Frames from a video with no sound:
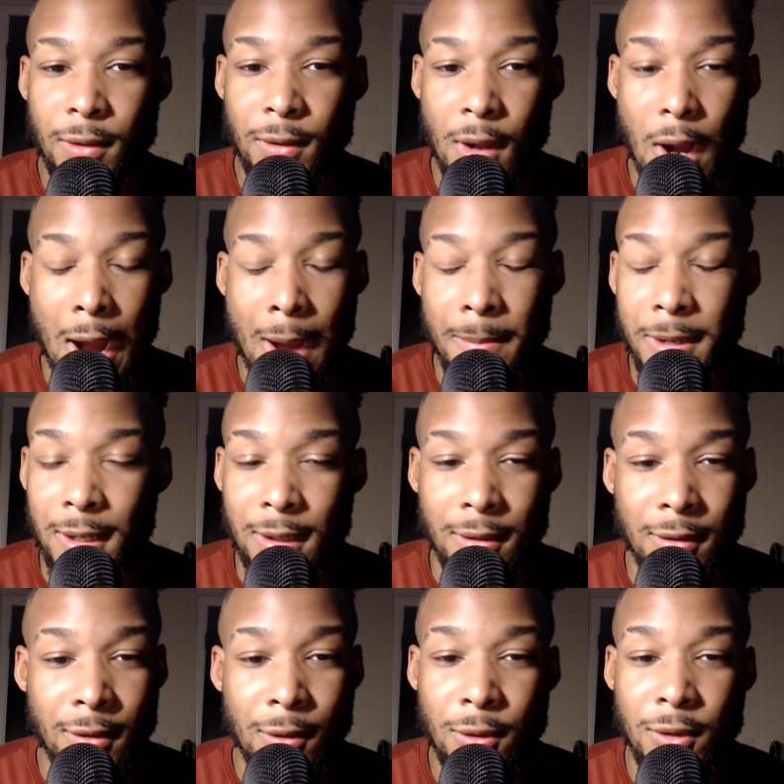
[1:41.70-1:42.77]
I
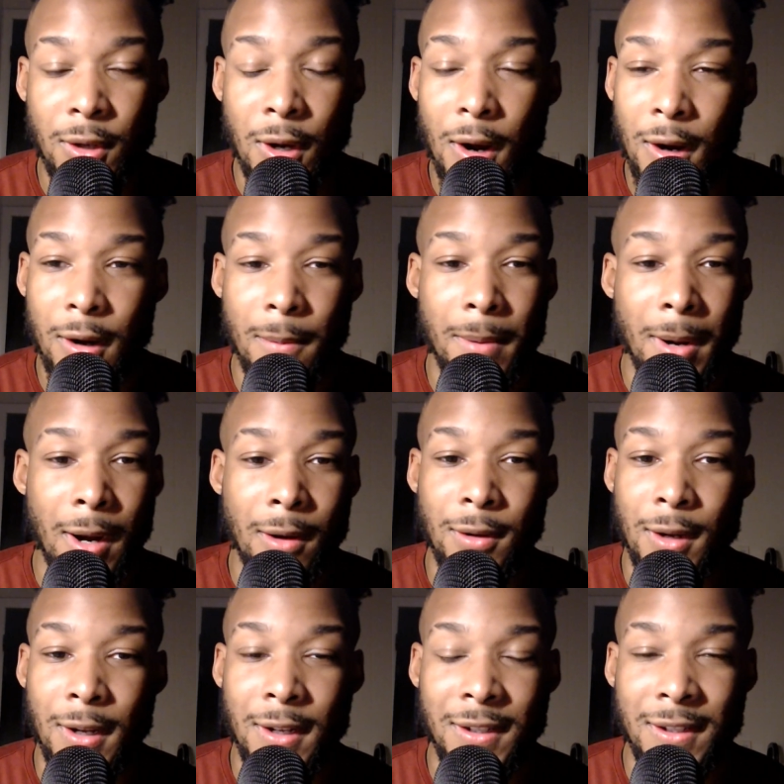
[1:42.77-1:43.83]
mean, talk about
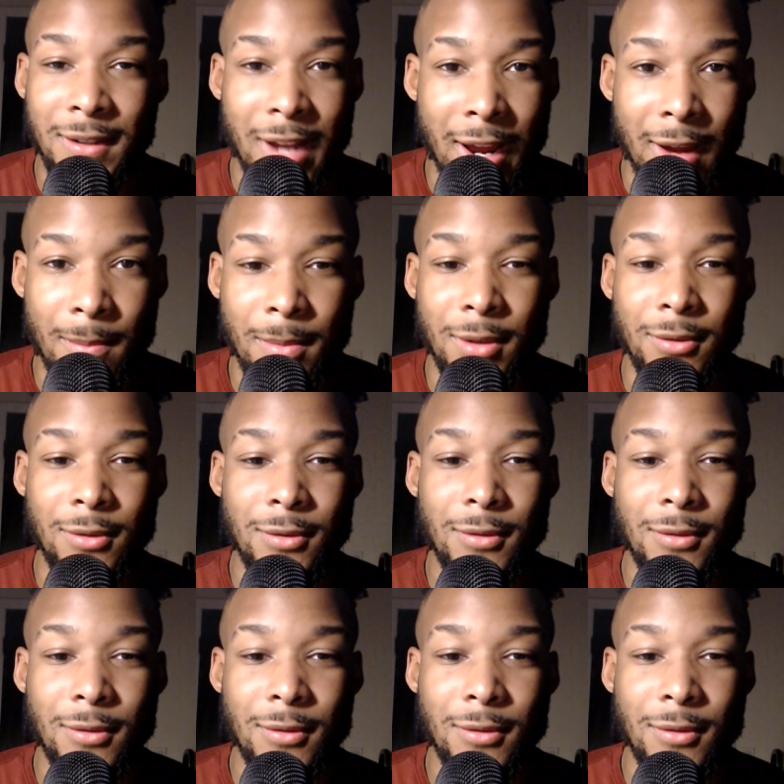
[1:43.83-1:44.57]
a statement.